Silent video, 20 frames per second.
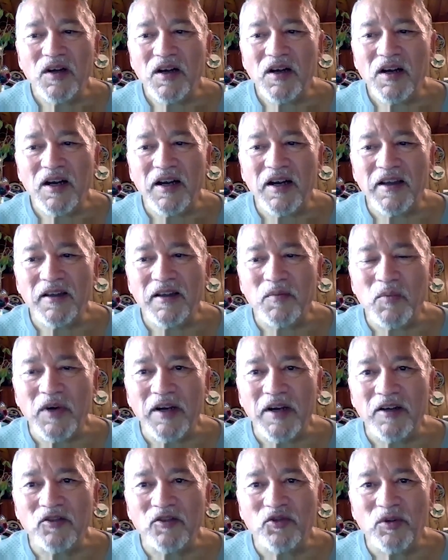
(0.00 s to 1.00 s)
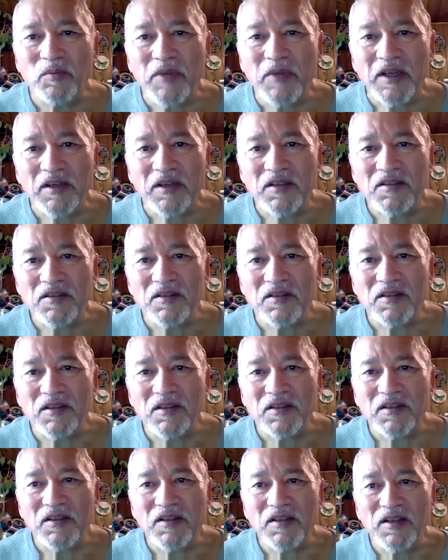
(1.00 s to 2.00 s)
I admire
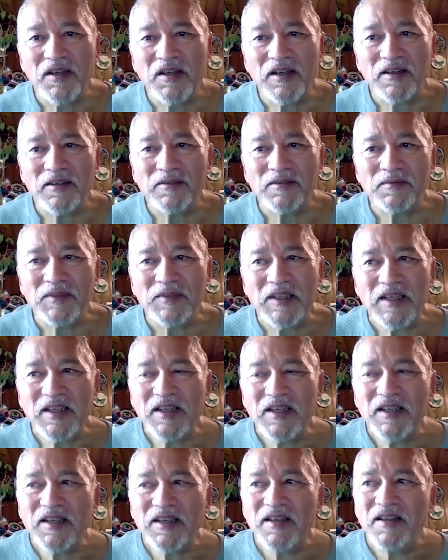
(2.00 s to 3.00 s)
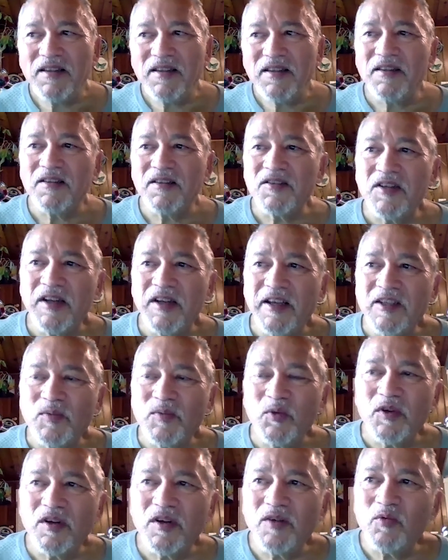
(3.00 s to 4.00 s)
tremendously. Um, there's an
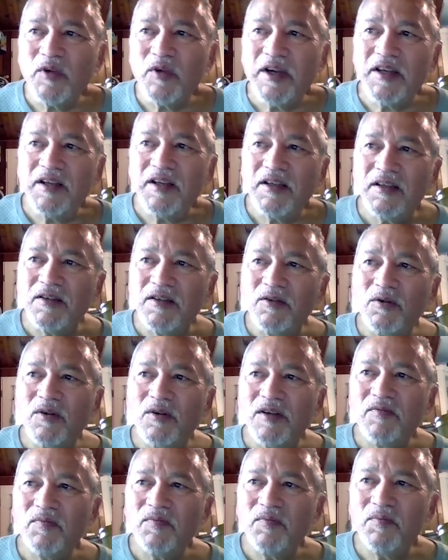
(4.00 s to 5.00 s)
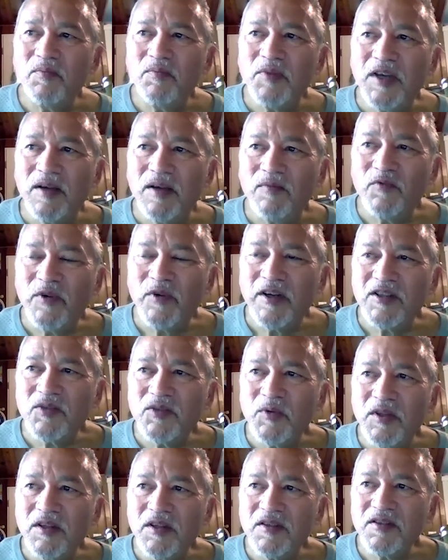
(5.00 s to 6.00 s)
expert on writing who I've become
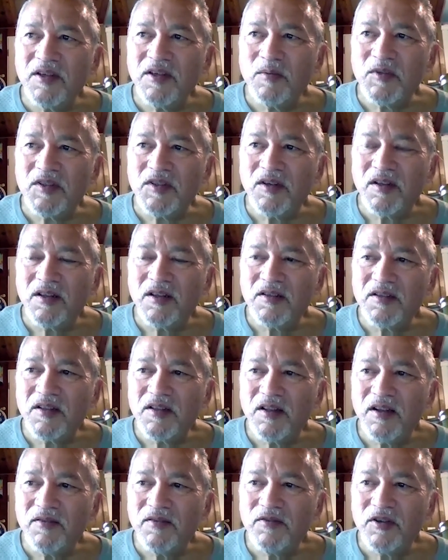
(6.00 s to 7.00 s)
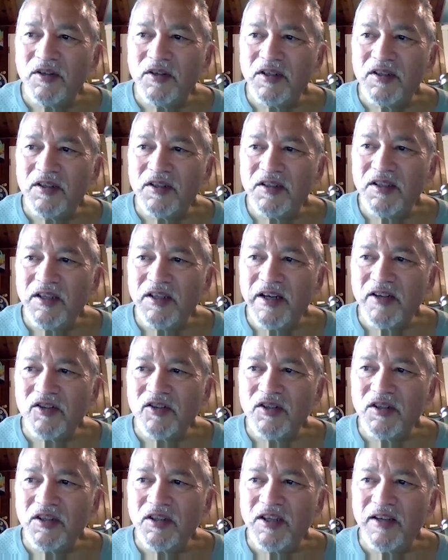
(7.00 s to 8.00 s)
friends with. His name is Douglas Glover, and he
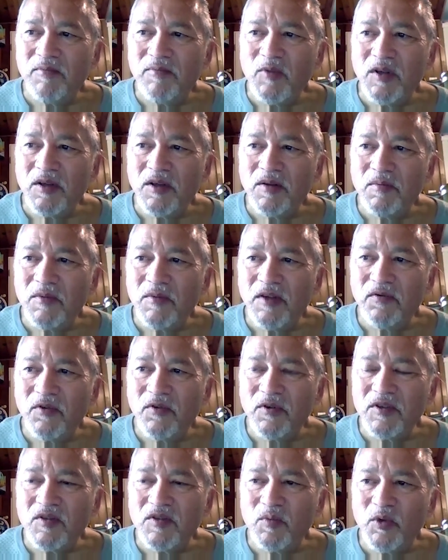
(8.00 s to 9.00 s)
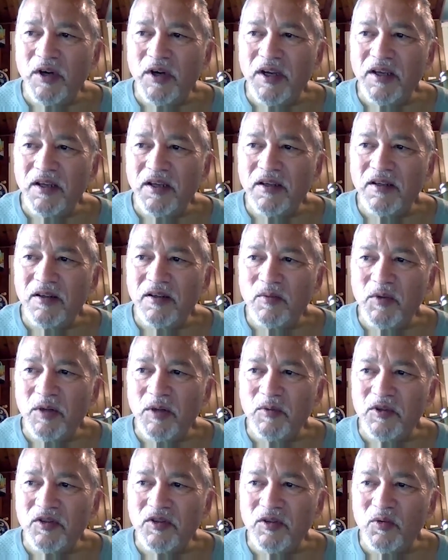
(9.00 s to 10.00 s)
actually gave me my first break in the
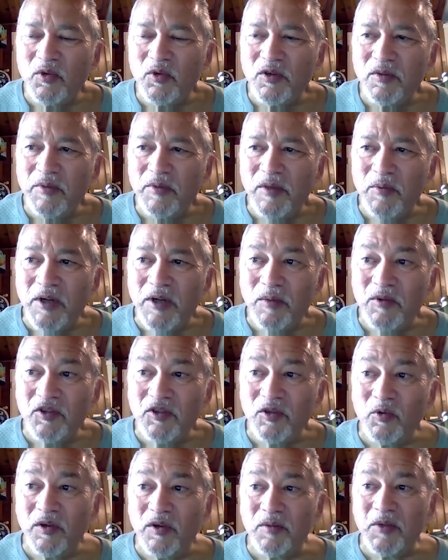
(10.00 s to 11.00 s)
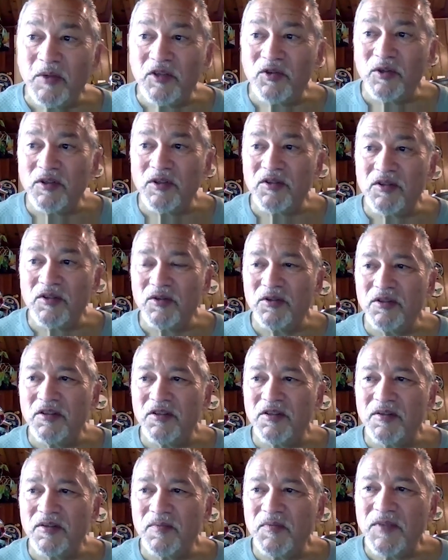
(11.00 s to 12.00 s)
publishing world by publishing one of my short
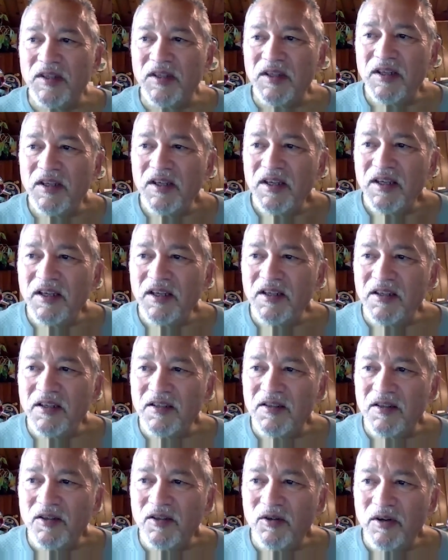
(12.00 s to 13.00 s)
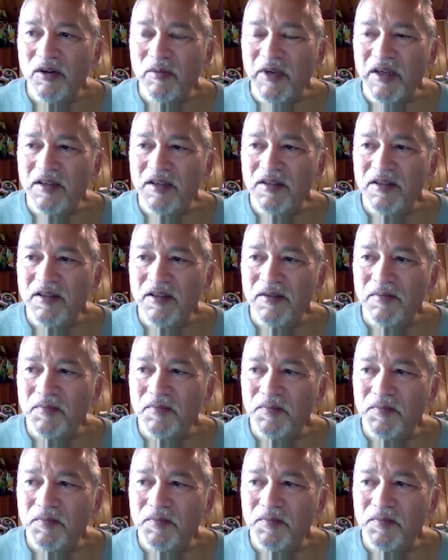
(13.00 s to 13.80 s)
stories in his literary magazine